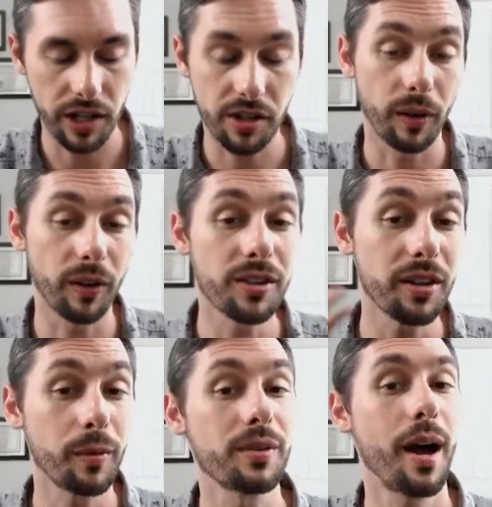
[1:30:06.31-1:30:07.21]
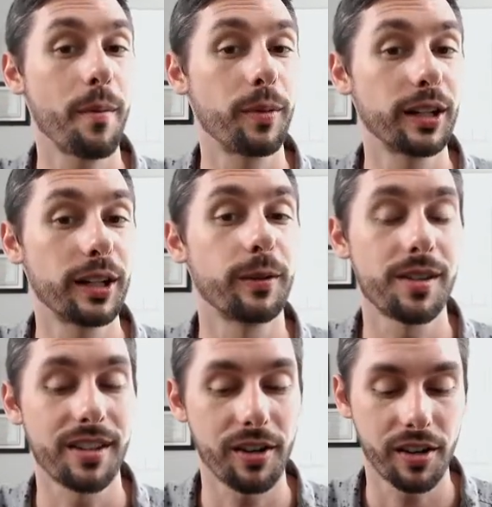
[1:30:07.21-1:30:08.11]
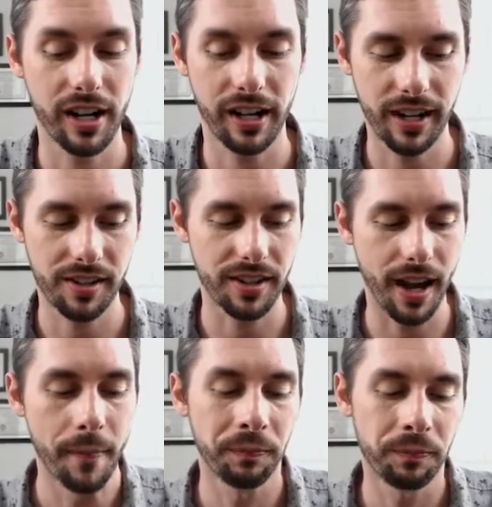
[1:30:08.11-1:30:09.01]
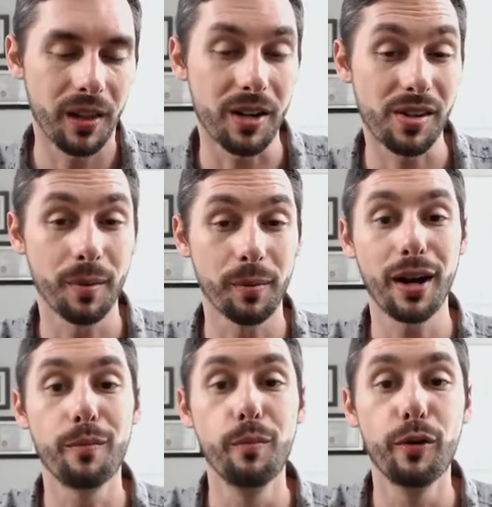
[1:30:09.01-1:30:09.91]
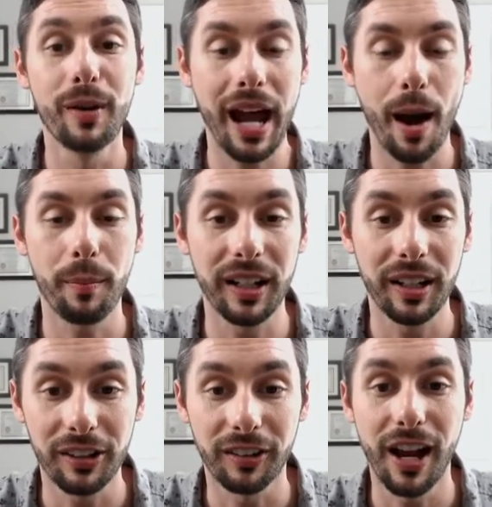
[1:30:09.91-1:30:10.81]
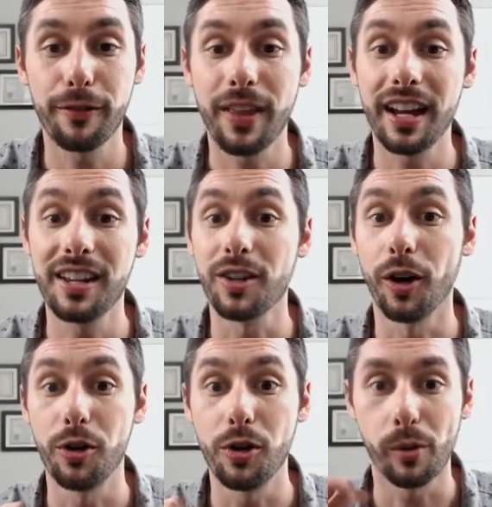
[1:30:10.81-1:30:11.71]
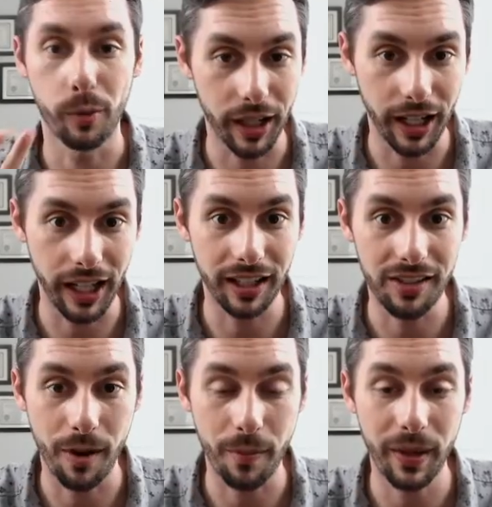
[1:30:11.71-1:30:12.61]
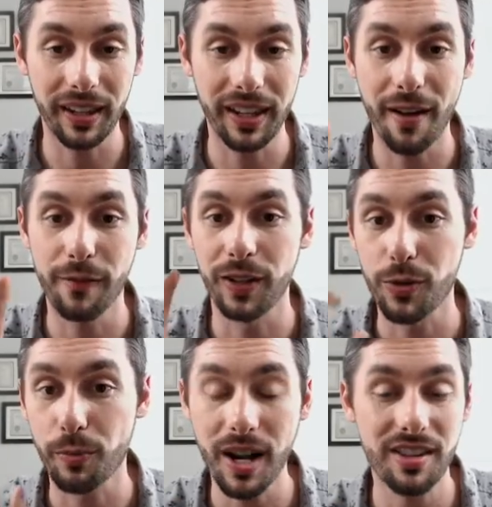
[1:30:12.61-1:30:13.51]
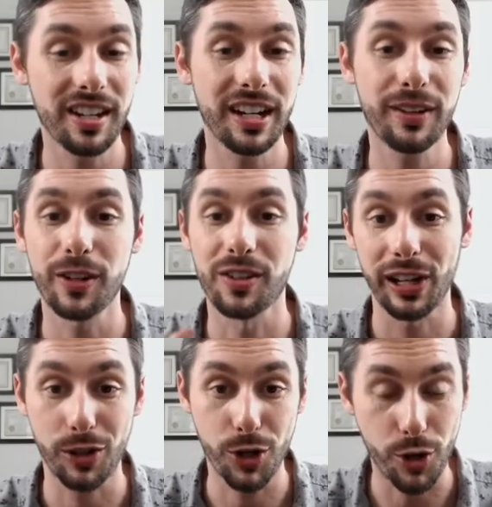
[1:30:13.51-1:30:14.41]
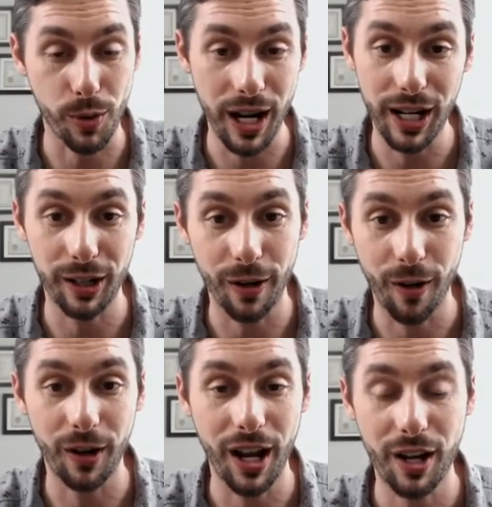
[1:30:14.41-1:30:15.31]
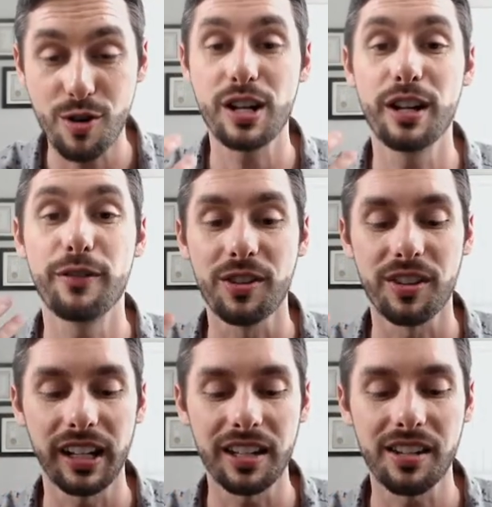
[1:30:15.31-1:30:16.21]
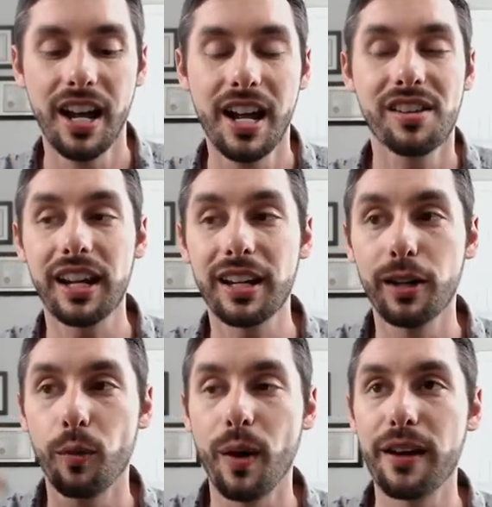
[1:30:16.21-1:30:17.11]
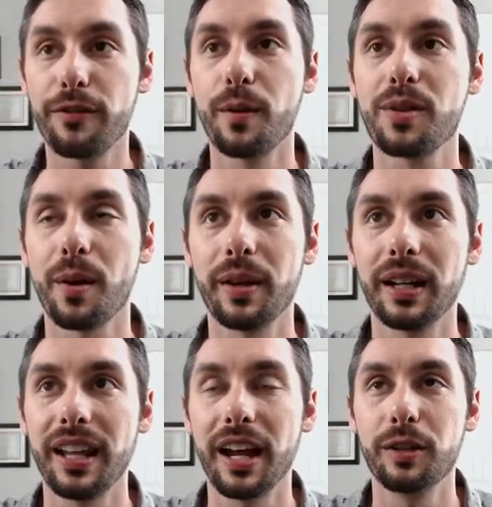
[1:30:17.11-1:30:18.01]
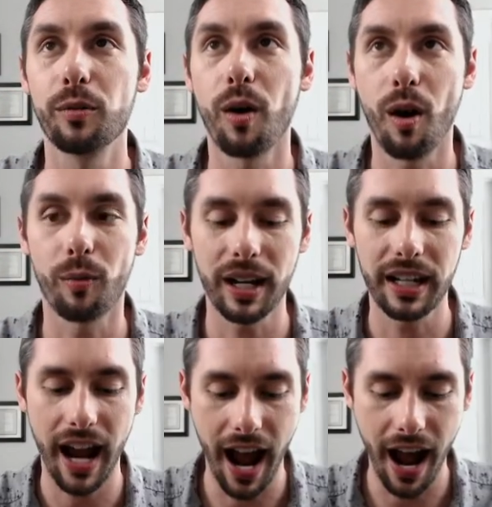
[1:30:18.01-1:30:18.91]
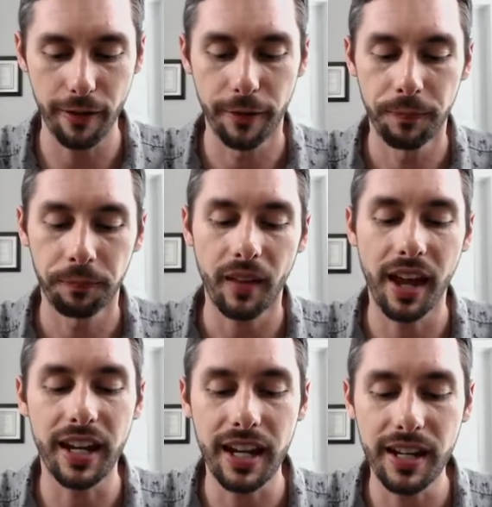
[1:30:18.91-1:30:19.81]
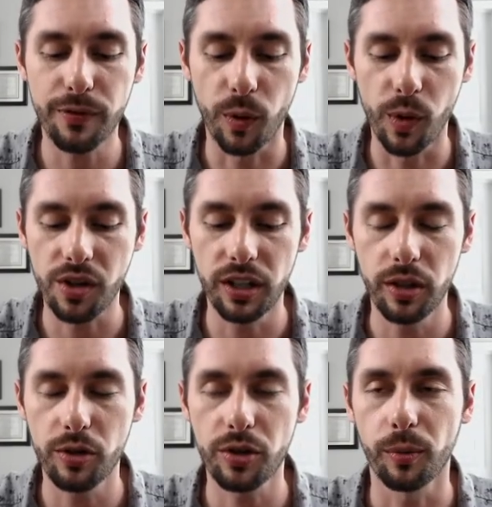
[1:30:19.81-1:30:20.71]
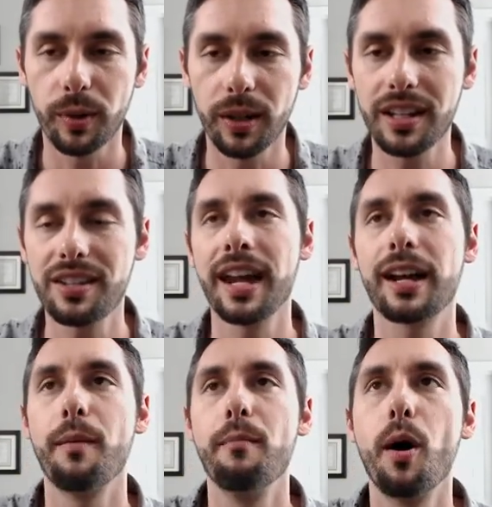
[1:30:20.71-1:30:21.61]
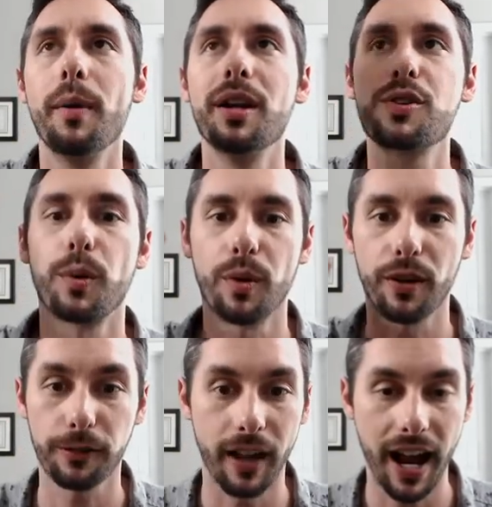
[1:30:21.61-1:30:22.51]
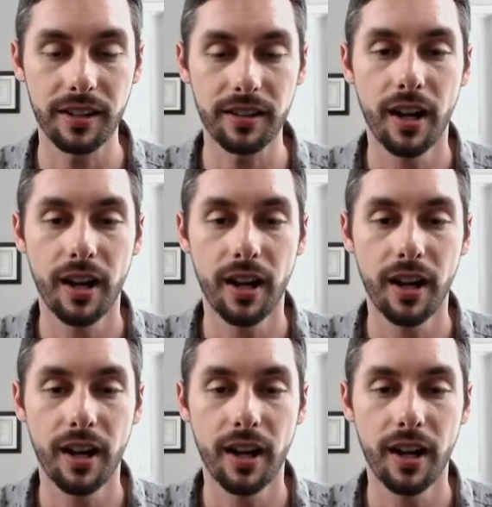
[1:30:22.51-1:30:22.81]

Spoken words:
So it looks like what's happening here with Sagittarius is that there is some kind of movement happening in your life that is annoying, something that feels pressing, feels like it's draining your own energy. It feels like it's taking away from something that you already have. And it is forcing you to really take a moment to reflect.